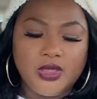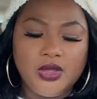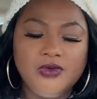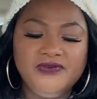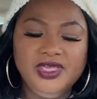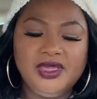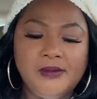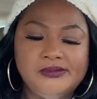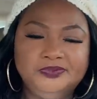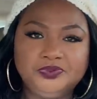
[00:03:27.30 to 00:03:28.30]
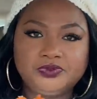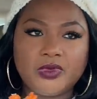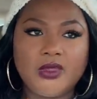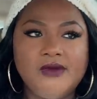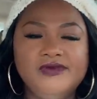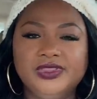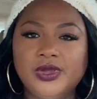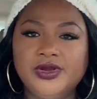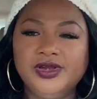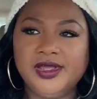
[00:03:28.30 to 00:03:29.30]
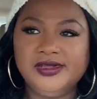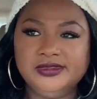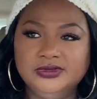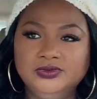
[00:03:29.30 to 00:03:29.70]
go vegan for thirty days.